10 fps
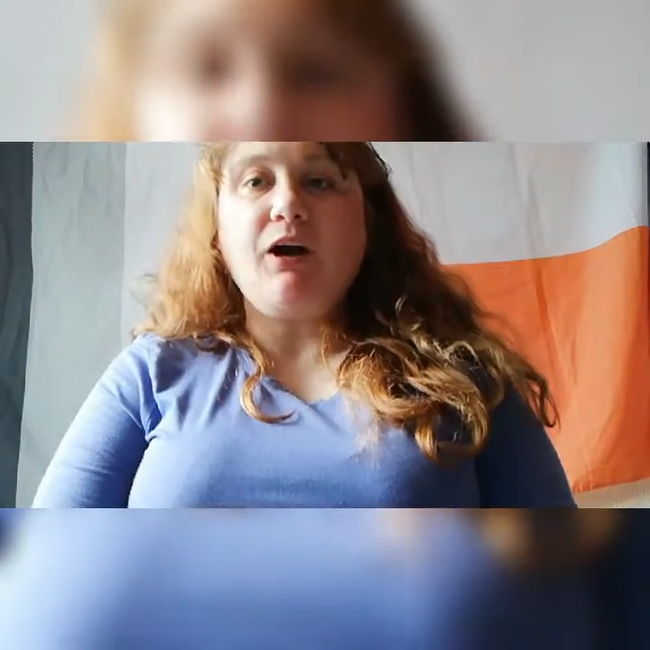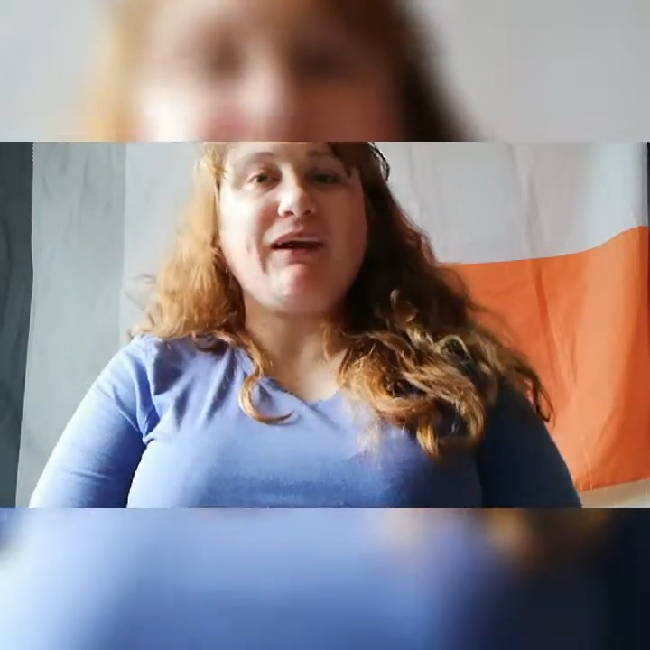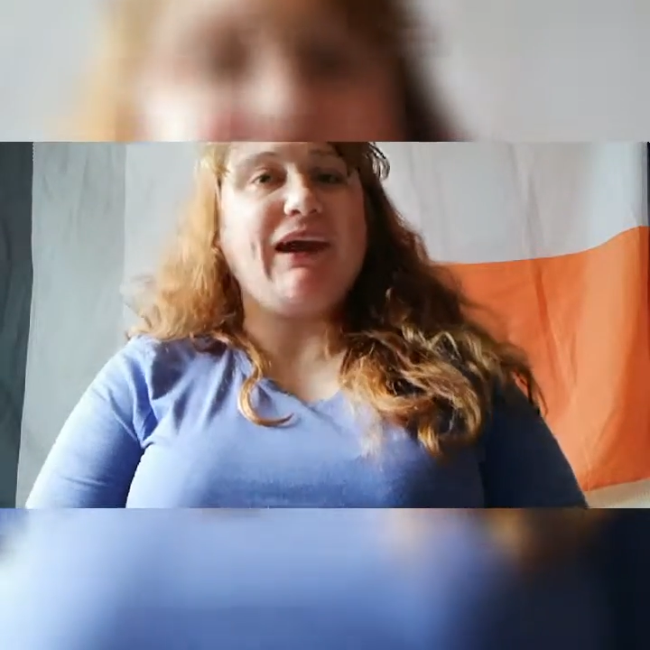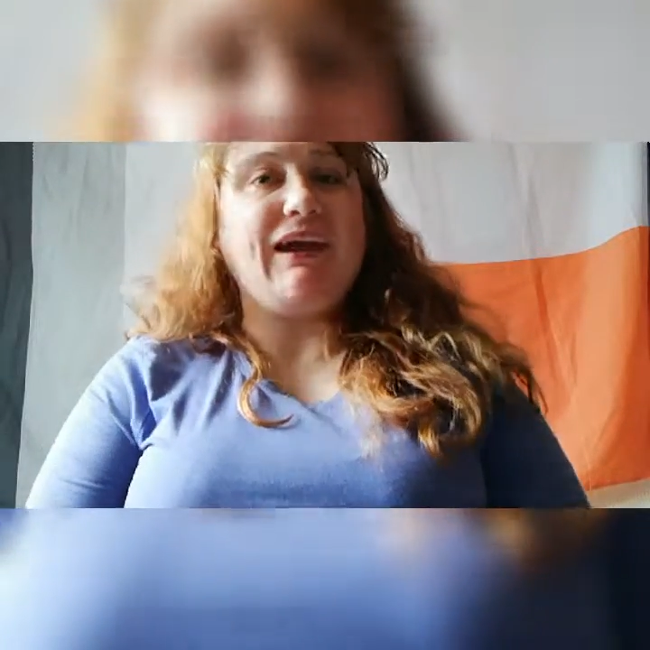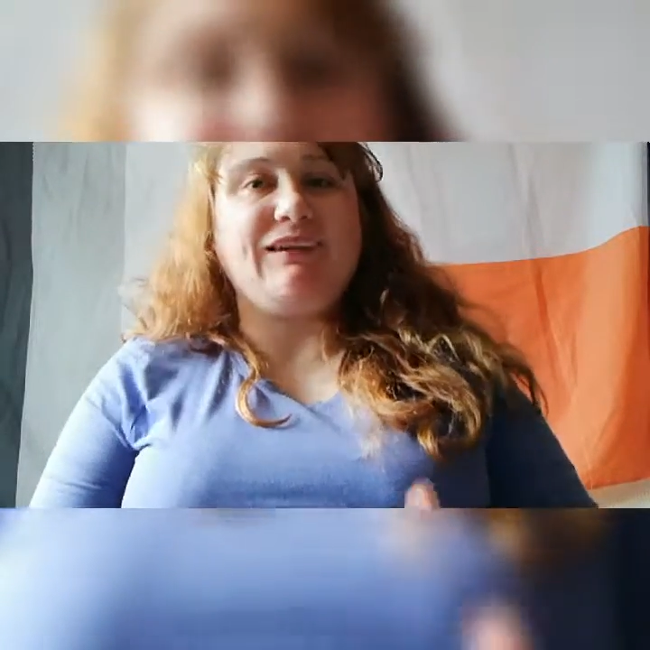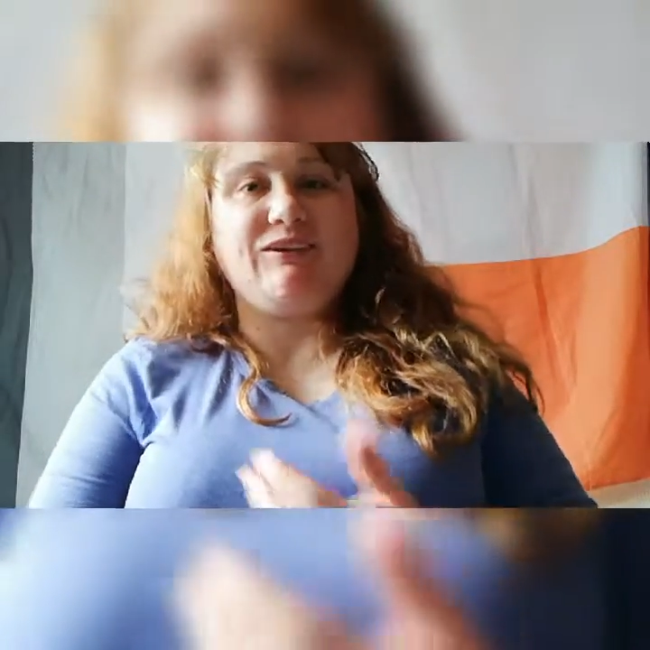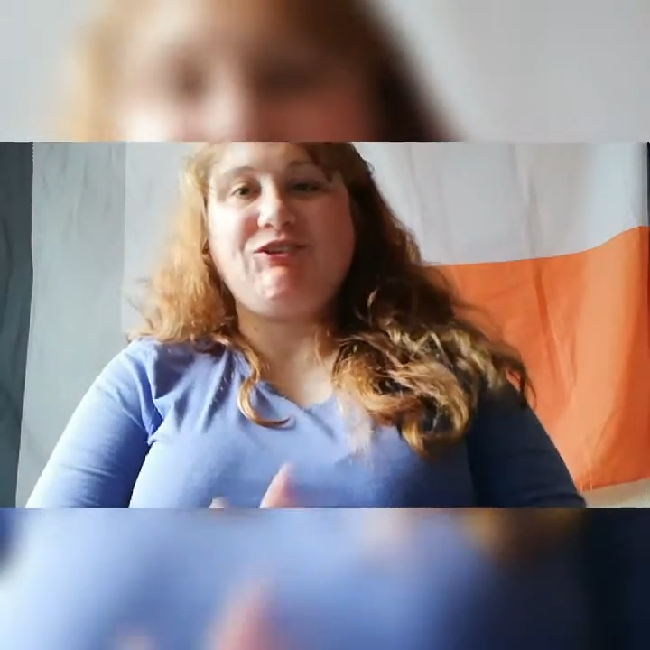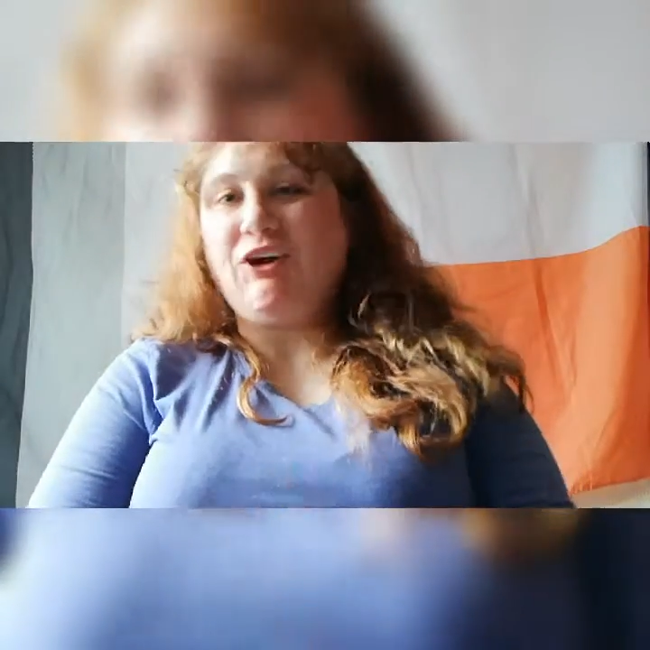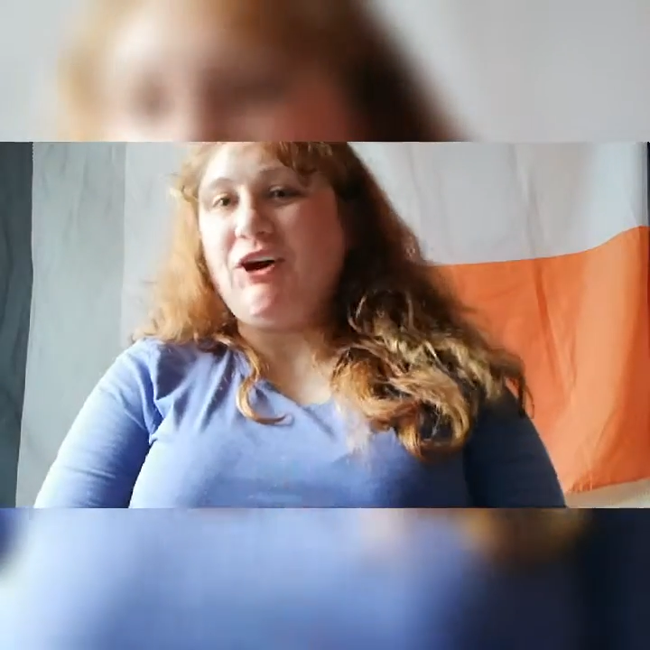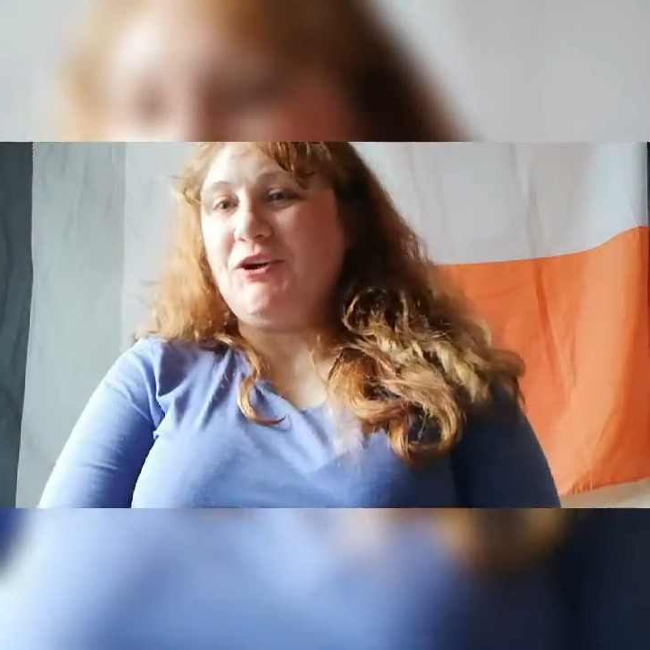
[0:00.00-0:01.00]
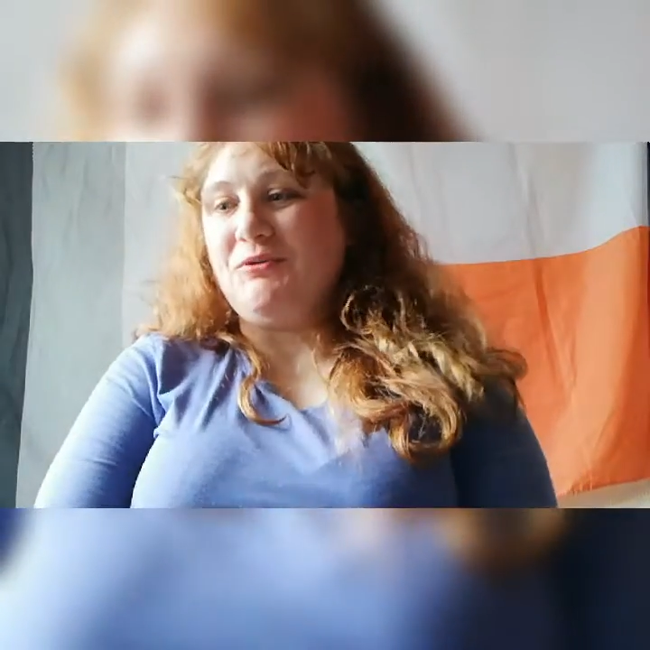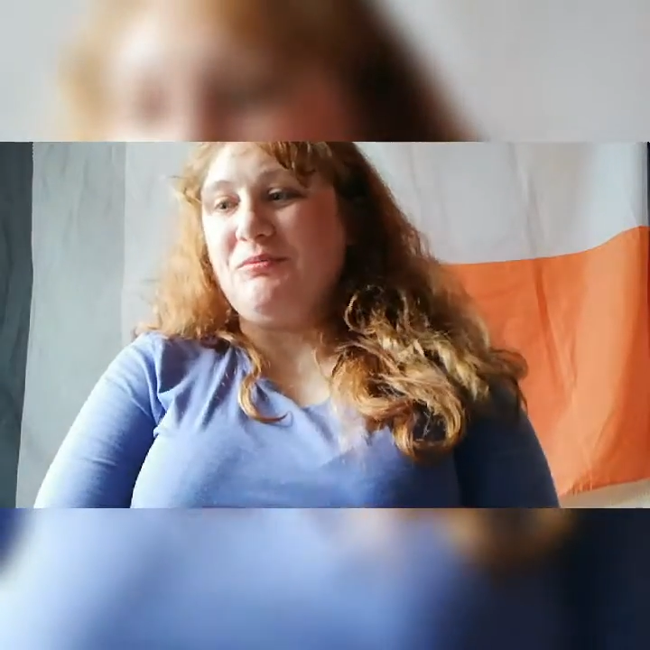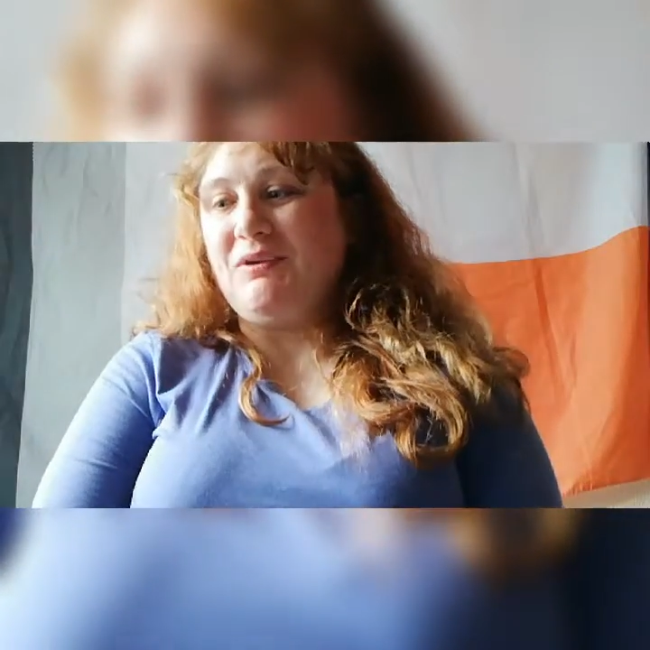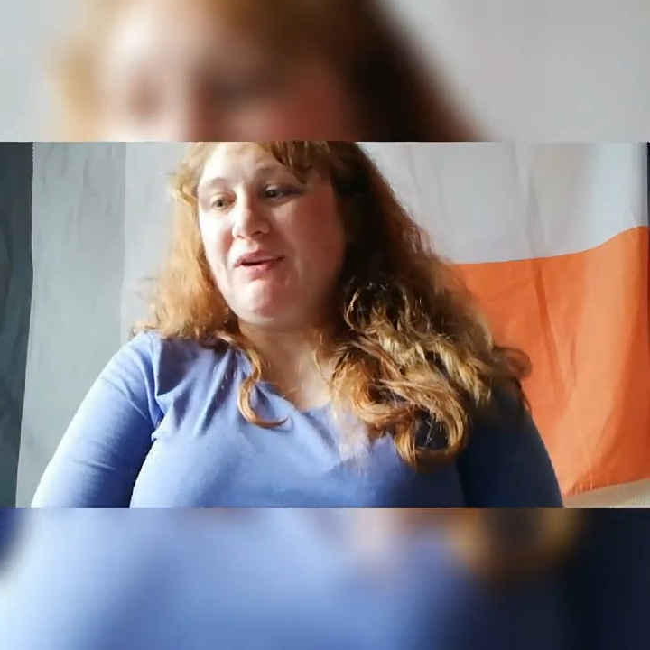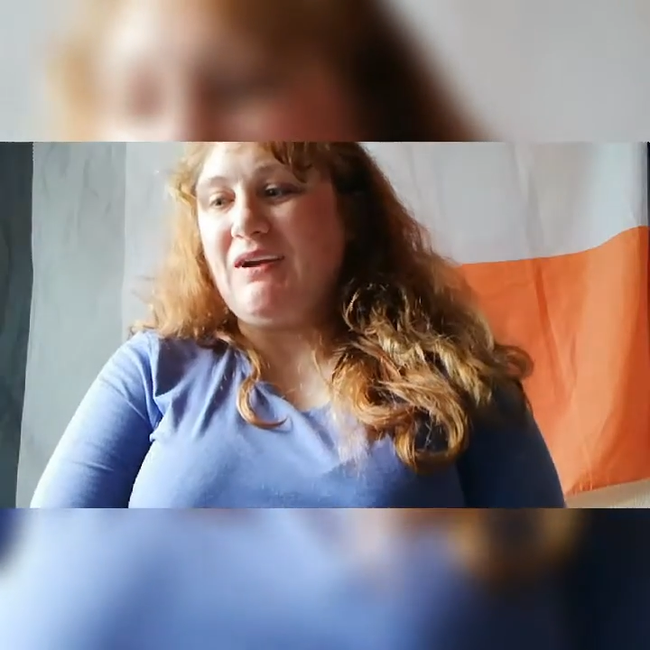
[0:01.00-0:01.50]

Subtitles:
Okay, so